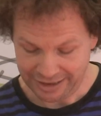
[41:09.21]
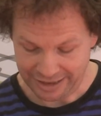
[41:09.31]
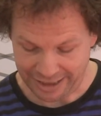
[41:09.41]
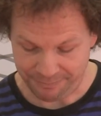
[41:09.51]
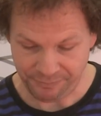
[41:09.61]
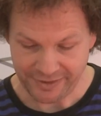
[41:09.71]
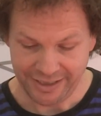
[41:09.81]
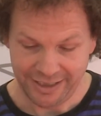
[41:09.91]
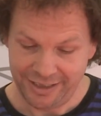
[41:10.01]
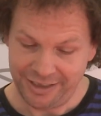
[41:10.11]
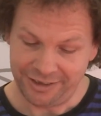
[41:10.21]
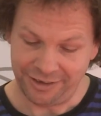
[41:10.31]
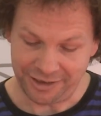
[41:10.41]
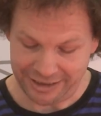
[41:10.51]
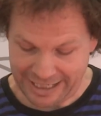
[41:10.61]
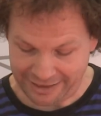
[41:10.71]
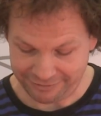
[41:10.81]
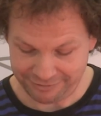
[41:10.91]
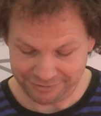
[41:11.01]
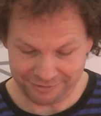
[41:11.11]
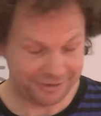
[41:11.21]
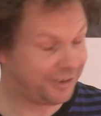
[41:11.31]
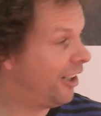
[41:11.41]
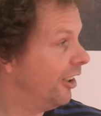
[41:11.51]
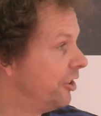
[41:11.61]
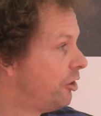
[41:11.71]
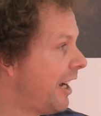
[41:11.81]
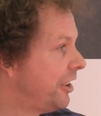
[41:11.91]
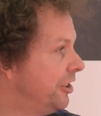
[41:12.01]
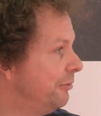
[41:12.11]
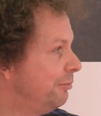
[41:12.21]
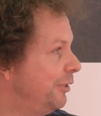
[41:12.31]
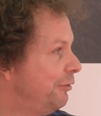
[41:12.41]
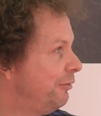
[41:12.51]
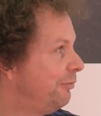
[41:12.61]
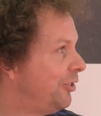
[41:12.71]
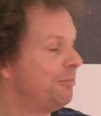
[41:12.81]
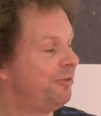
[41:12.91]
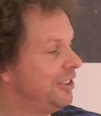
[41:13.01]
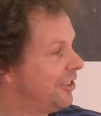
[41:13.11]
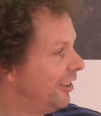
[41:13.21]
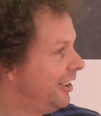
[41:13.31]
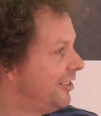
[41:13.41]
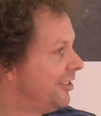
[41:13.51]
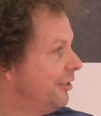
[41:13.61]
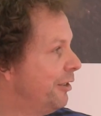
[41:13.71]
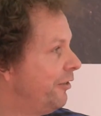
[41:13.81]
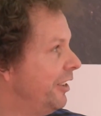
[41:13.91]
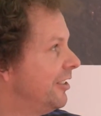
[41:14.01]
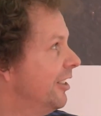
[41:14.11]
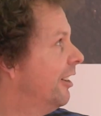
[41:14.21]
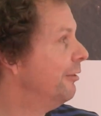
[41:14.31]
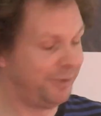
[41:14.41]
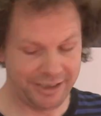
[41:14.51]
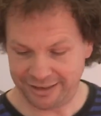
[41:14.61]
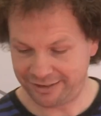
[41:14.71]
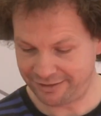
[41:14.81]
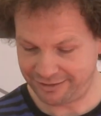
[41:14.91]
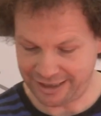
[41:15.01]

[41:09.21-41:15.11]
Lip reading: Not that got a lot of traction with, some things got listened to, other things not, but that's